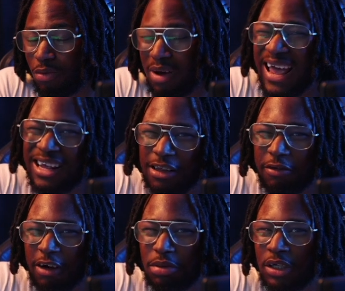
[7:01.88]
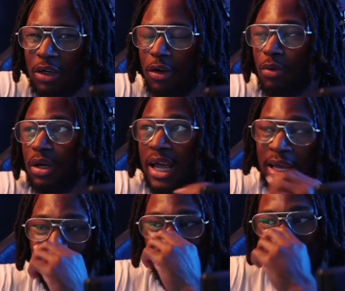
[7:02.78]
85% of the way,
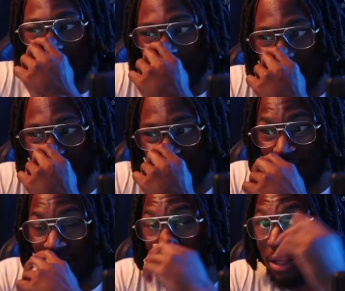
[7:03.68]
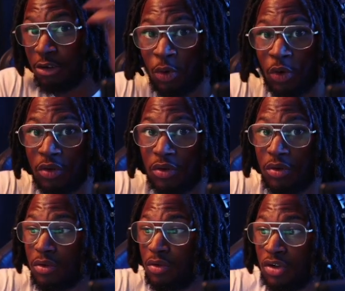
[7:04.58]
80 to 85%, sometimes more,
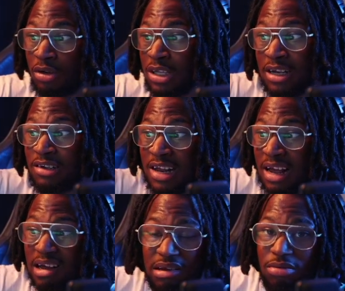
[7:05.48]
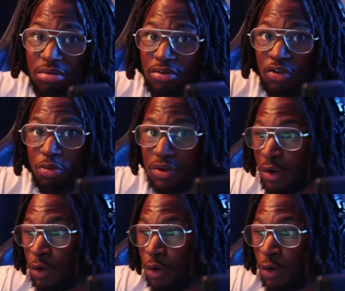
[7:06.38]
sometimes like 2% off